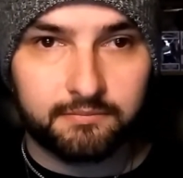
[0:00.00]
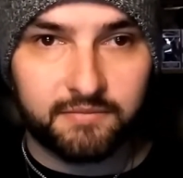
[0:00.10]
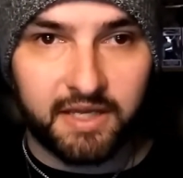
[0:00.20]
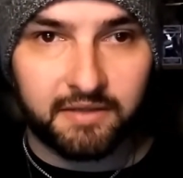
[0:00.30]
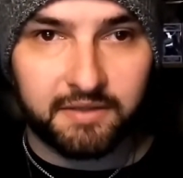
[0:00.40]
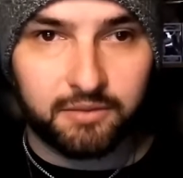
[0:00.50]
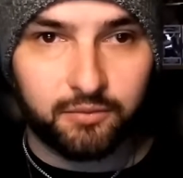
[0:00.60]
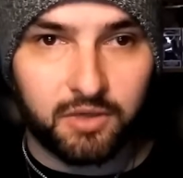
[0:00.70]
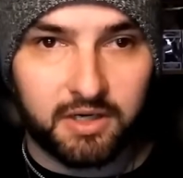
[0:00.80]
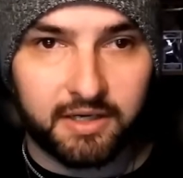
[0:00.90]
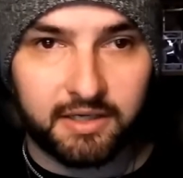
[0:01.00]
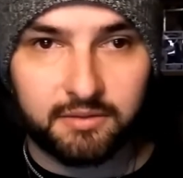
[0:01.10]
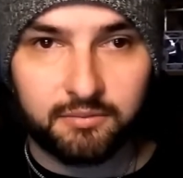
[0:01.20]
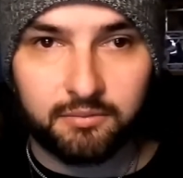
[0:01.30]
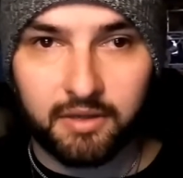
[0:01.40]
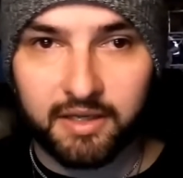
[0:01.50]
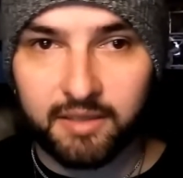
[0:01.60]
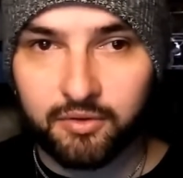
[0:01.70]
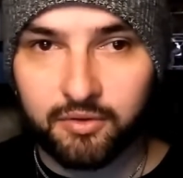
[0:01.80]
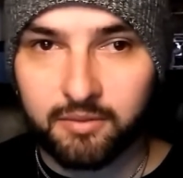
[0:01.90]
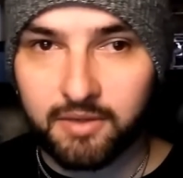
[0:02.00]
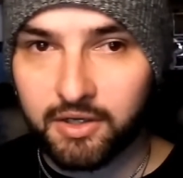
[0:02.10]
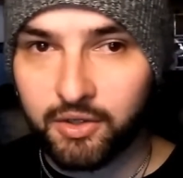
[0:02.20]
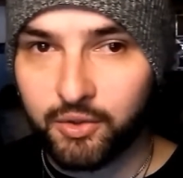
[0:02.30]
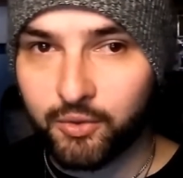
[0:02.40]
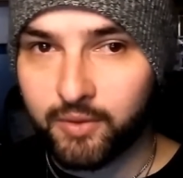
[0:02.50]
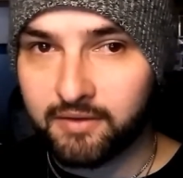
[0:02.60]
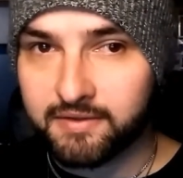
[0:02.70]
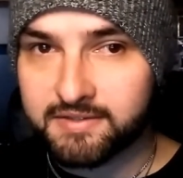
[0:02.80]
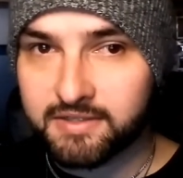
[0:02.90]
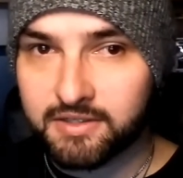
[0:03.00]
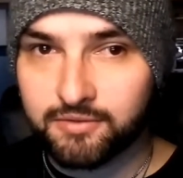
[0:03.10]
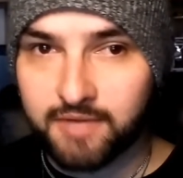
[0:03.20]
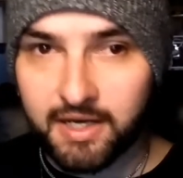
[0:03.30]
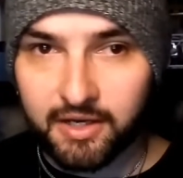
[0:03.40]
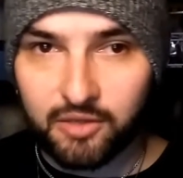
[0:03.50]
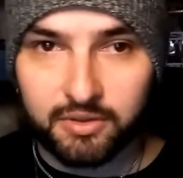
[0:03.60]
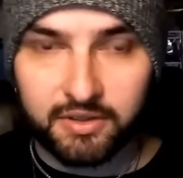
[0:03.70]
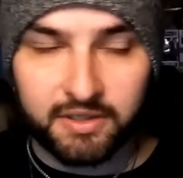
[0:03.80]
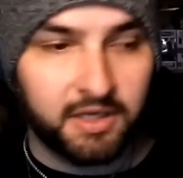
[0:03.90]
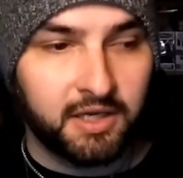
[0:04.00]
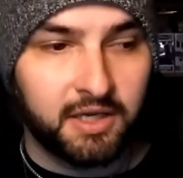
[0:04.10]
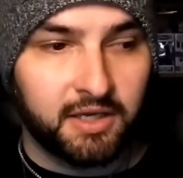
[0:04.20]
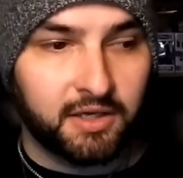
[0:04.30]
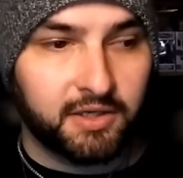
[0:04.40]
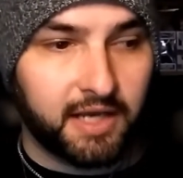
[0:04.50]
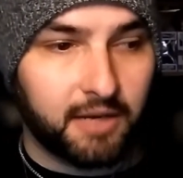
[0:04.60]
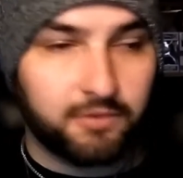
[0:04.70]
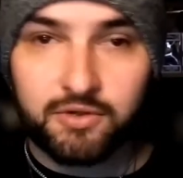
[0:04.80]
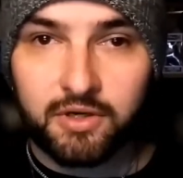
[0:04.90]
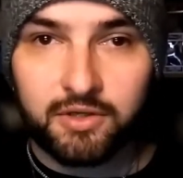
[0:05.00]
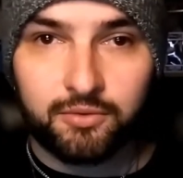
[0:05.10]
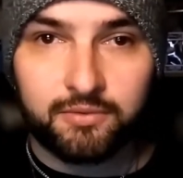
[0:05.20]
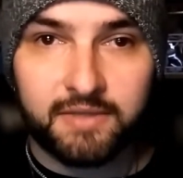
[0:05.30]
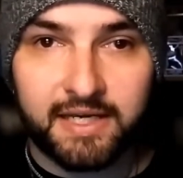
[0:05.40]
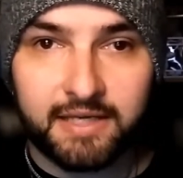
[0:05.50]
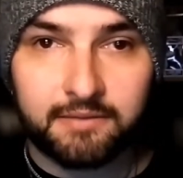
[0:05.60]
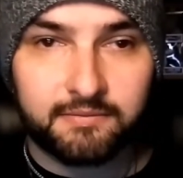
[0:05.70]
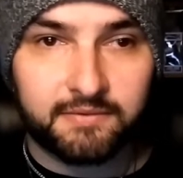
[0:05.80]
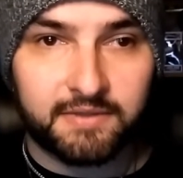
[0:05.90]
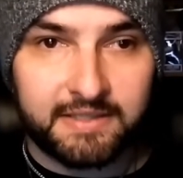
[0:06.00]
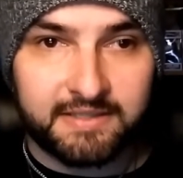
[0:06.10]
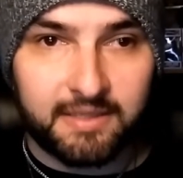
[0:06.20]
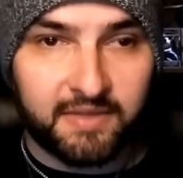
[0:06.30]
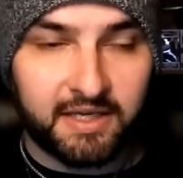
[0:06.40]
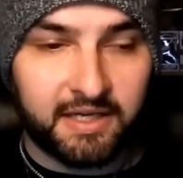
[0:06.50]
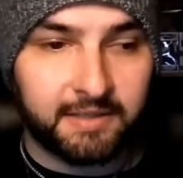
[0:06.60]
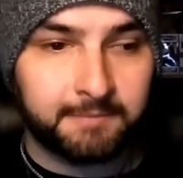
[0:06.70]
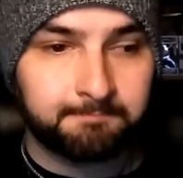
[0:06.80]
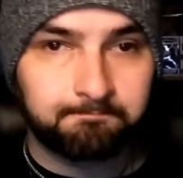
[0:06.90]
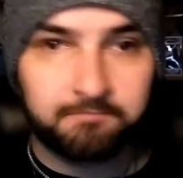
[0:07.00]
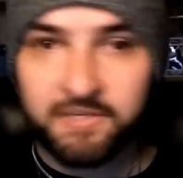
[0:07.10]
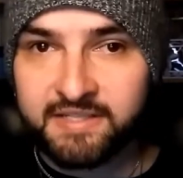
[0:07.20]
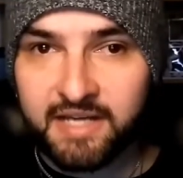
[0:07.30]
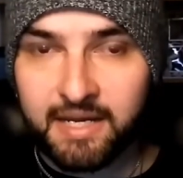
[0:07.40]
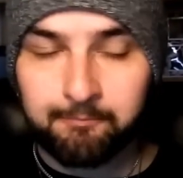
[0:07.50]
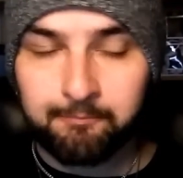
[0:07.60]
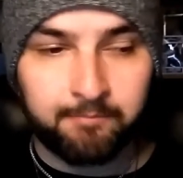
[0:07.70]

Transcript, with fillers: daily walk and playing Pokemon Go and listening to an audiobook, and I was going to do that same thing this time.